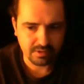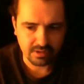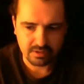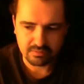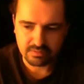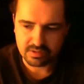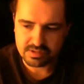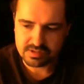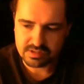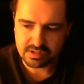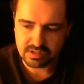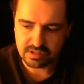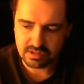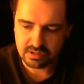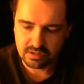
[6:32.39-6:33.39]
Like, I want to
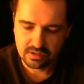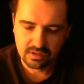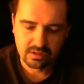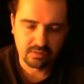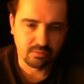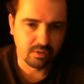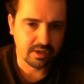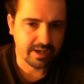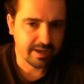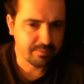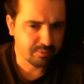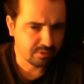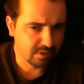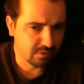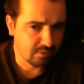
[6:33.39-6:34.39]
see what
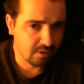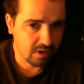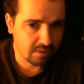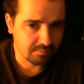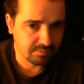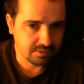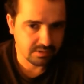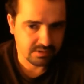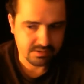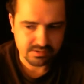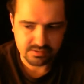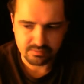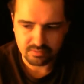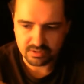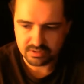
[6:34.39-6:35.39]
Amarillo hop
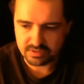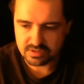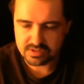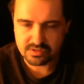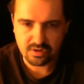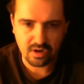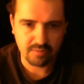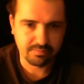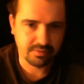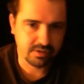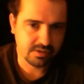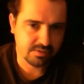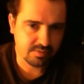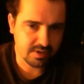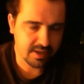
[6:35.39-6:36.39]
does, what this hop
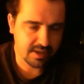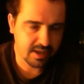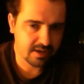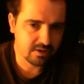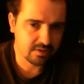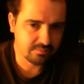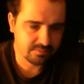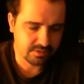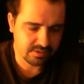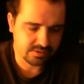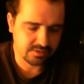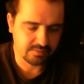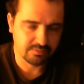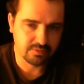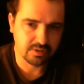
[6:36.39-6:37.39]
does, what that hop does.
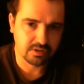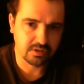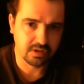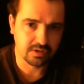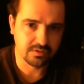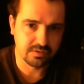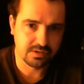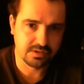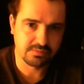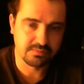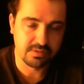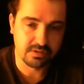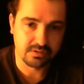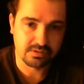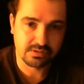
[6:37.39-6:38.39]
So I'm doing a lot of these
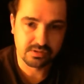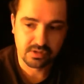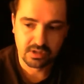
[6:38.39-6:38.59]
beers.